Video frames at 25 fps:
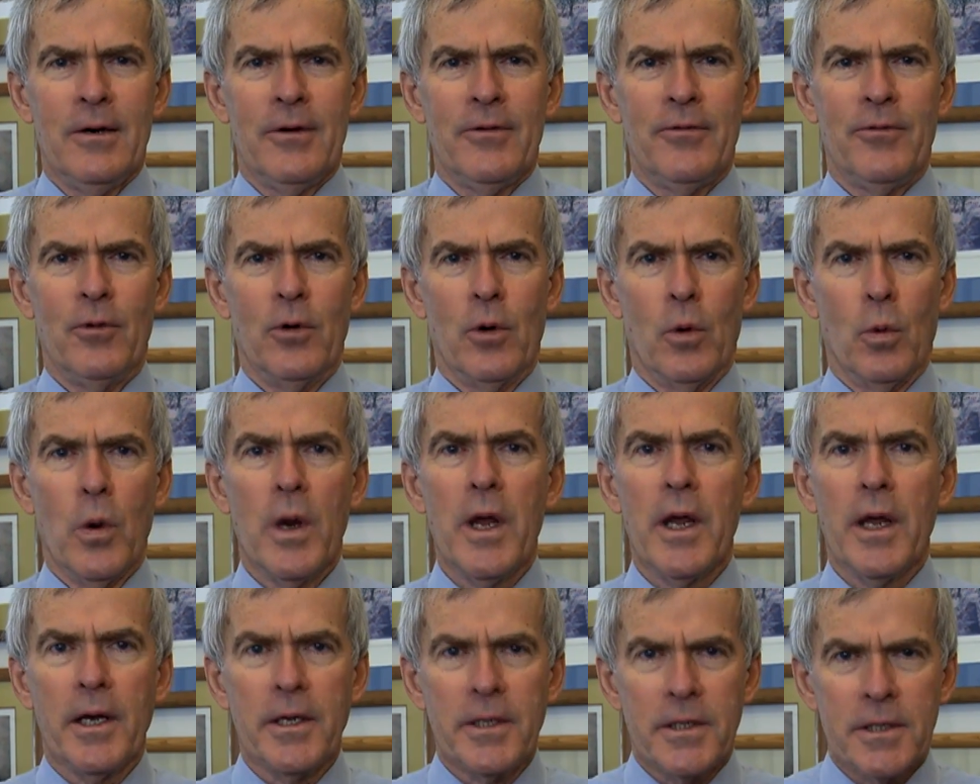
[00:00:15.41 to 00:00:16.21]
for
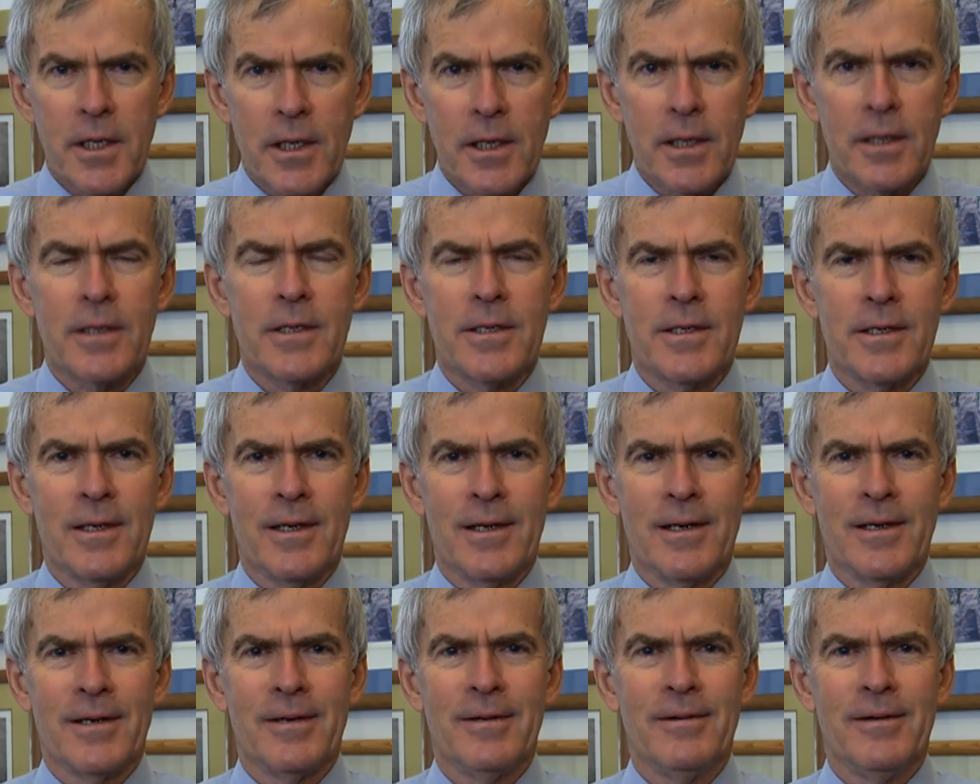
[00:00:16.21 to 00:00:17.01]
weeks, it
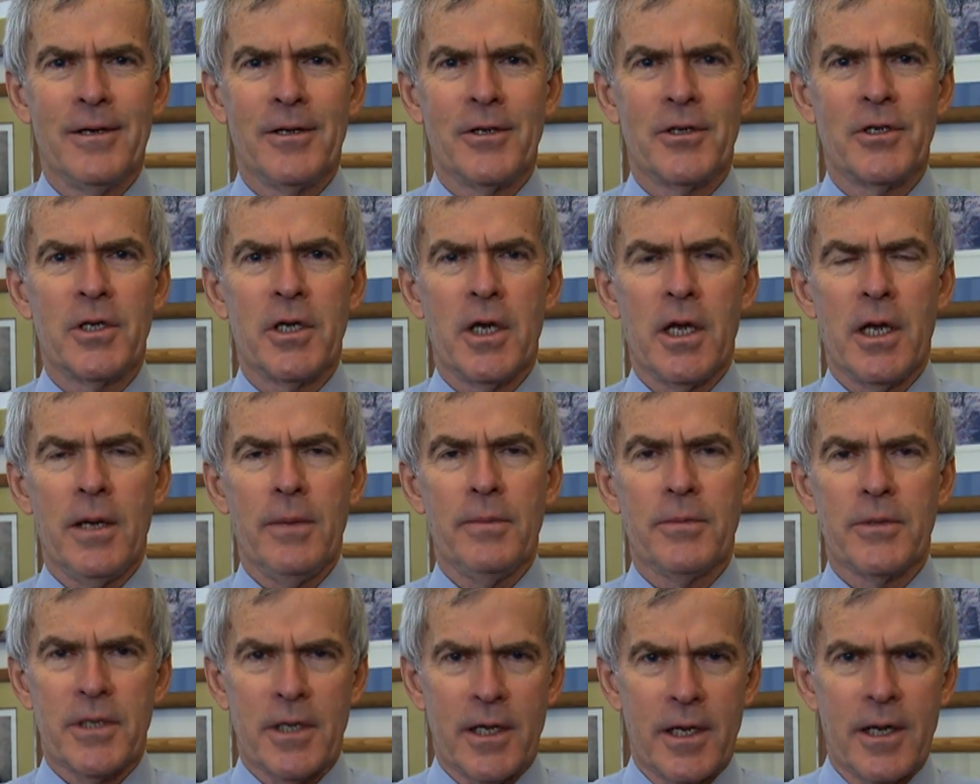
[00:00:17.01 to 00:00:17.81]

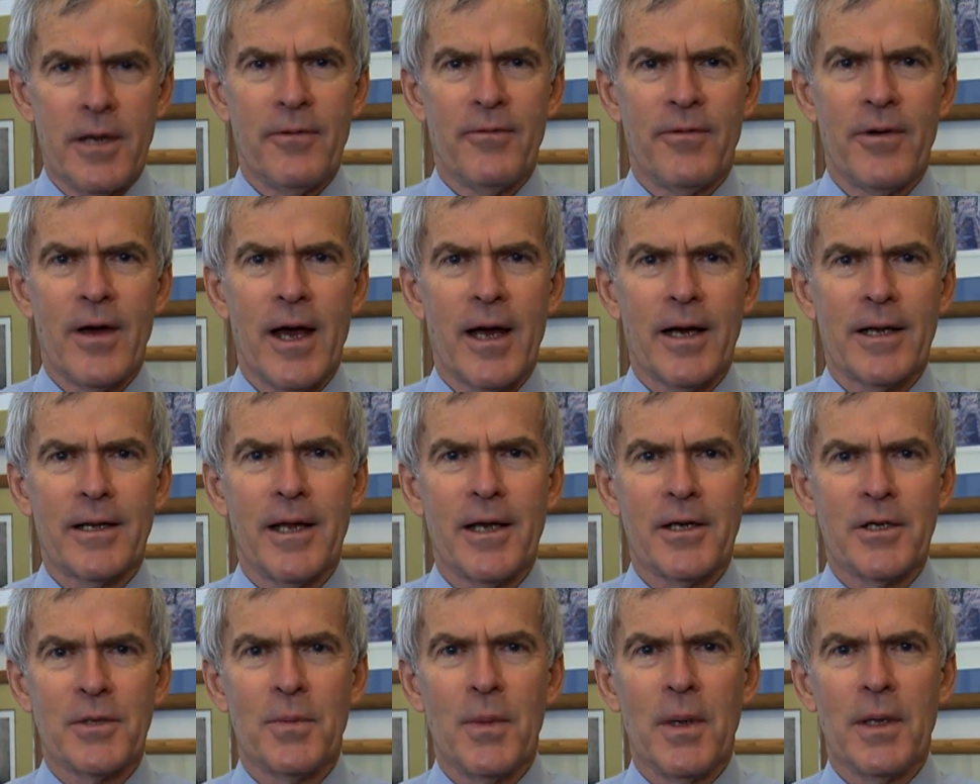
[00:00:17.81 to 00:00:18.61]
seems, and in fact
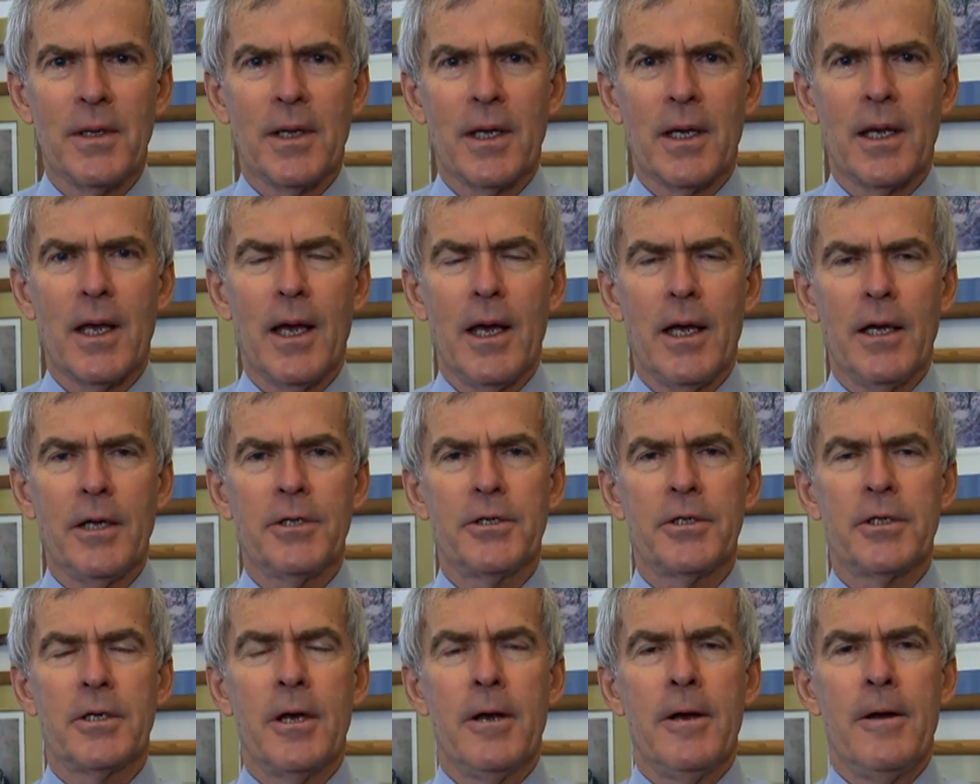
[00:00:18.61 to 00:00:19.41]
has been the
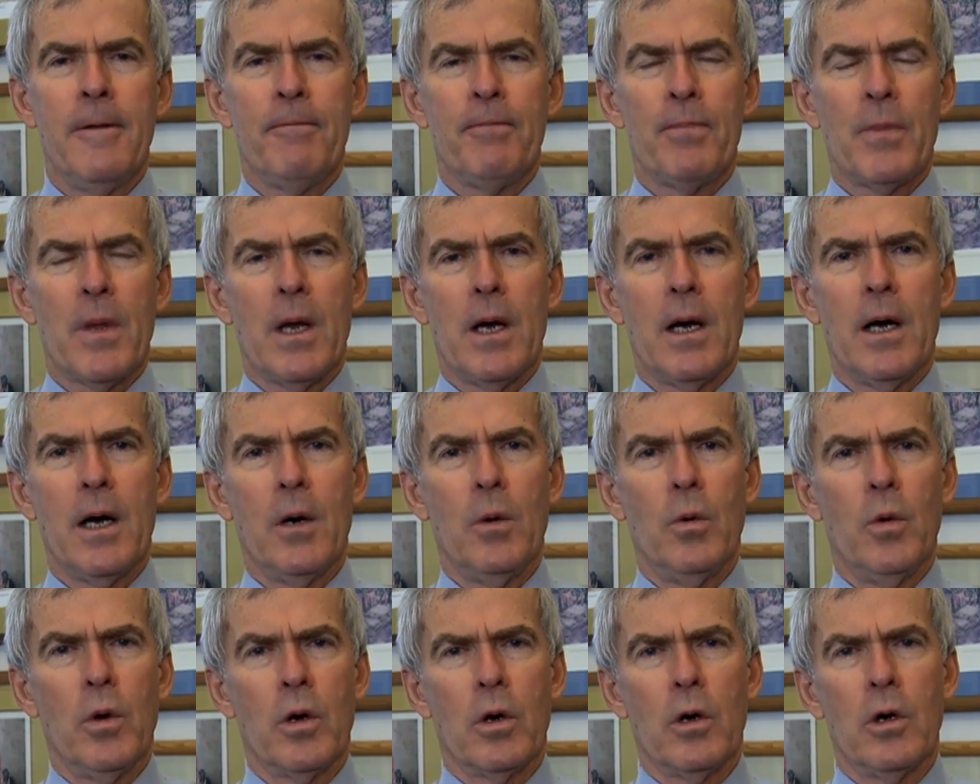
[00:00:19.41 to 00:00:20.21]
case.
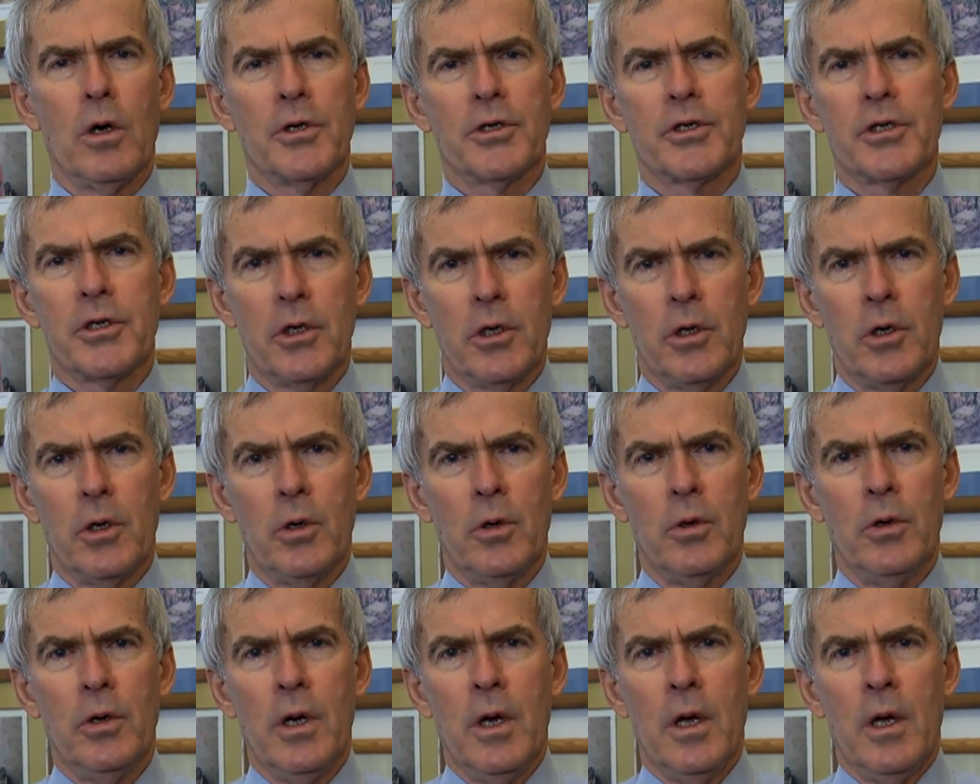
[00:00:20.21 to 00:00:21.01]
We're
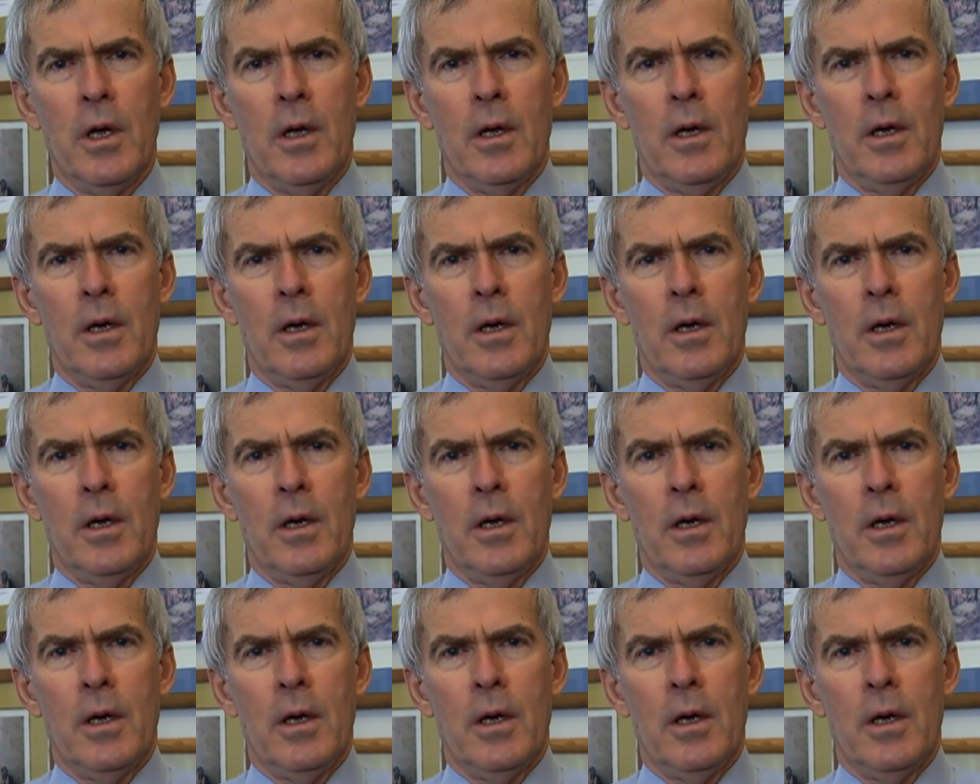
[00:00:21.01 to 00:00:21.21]
also